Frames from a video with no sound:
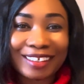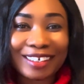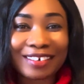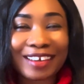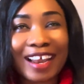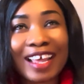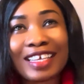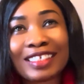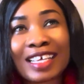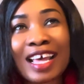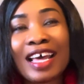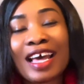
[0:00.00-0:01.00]
All right,
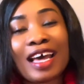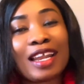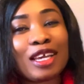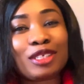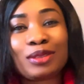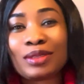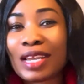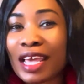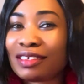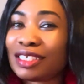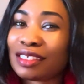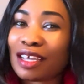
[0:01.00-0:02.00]
and I do
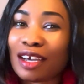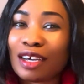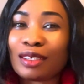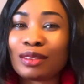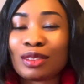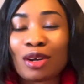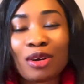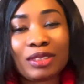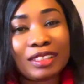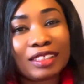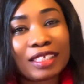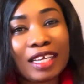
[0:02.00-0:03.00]
lifestyle
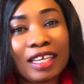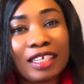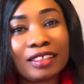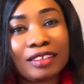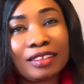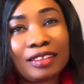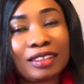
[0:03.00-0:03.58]
content,